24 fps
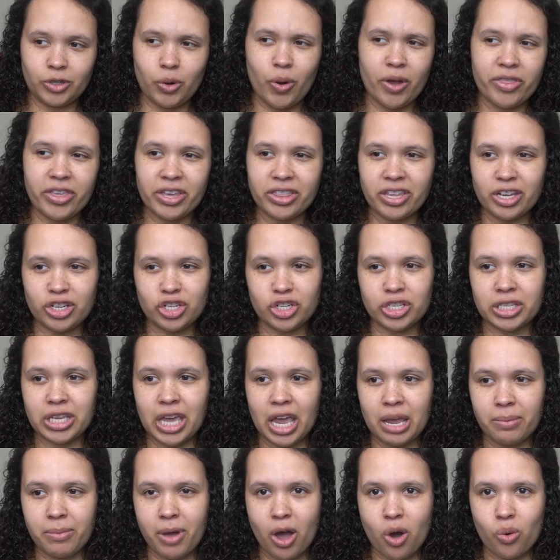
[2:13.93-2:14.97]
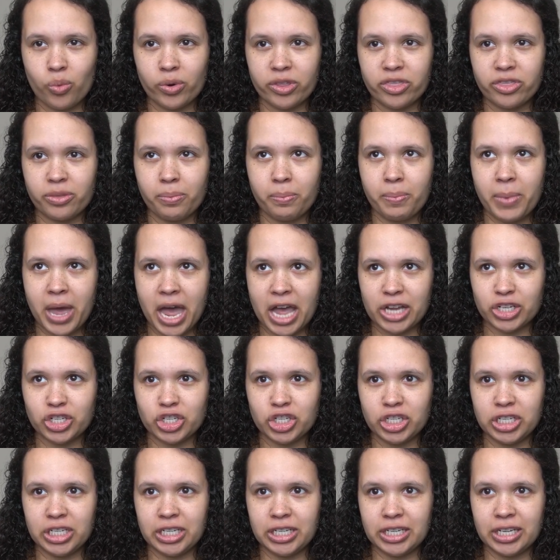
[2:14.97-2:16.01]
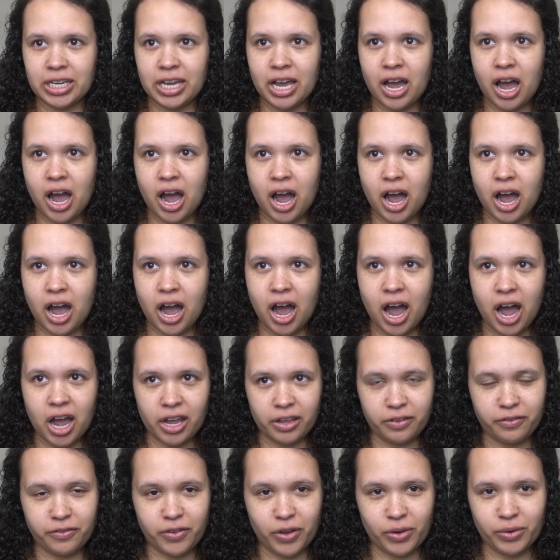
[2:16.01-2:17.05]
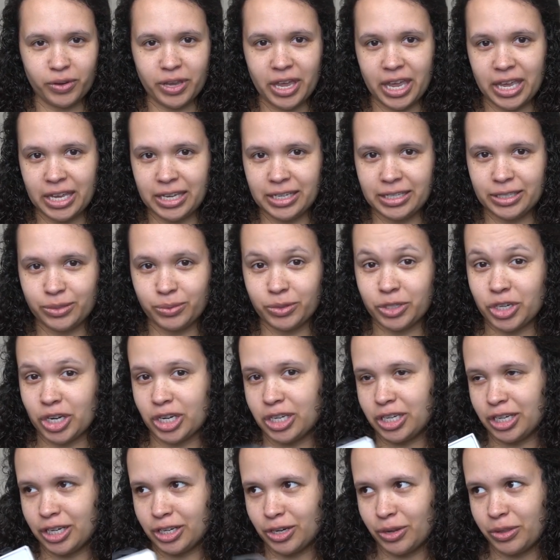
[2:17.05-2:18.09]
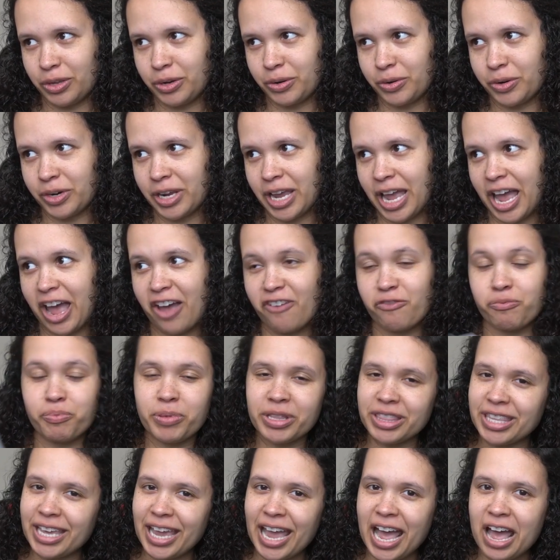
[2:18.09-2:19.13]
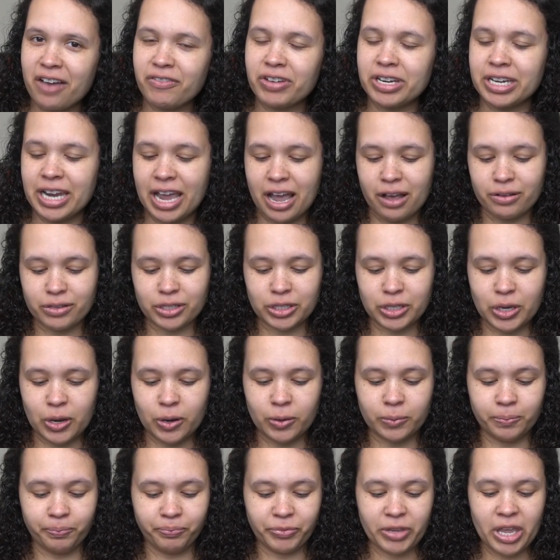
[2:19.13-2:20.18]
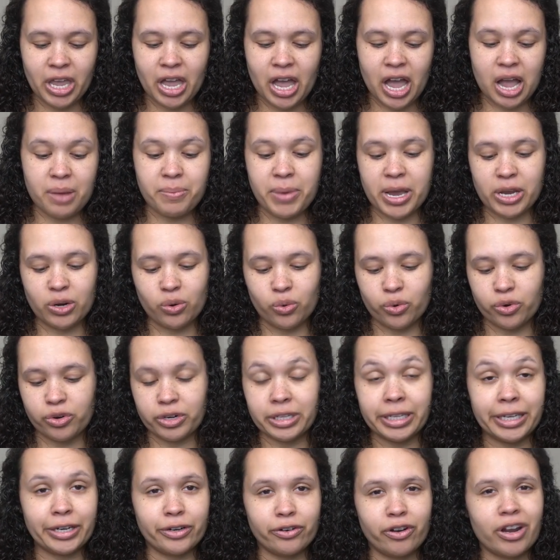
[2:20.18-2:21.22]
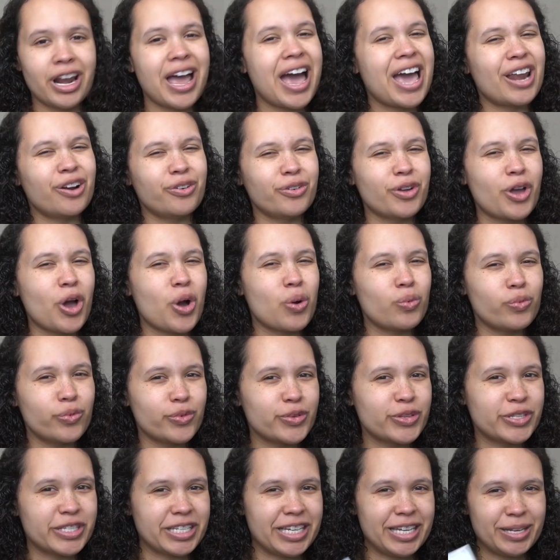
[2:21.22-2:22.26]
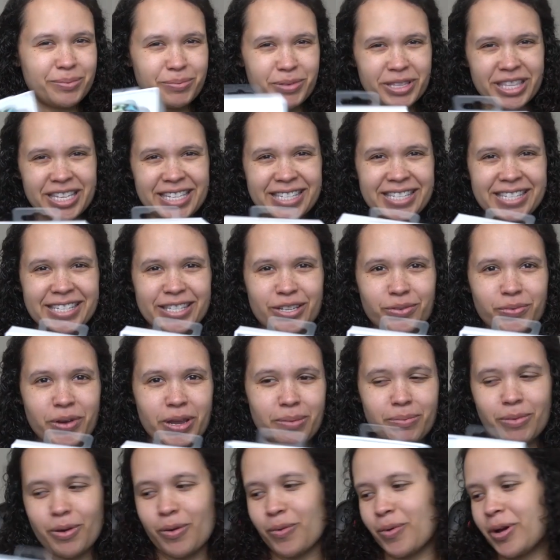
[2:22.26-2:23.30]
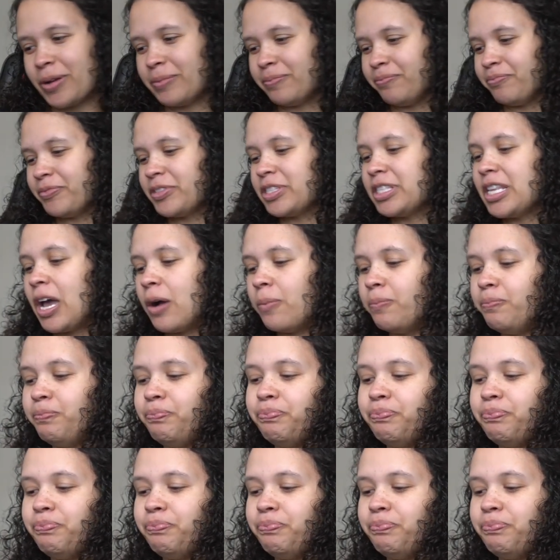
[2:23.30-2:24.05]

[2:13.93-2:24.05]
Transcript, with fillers: well, I think they just came out with the matching iPhone case, which I didn't know they were going to have. But they have it now, so I might order it later on. I don't know. We'll see. But this is the rainbow one. So,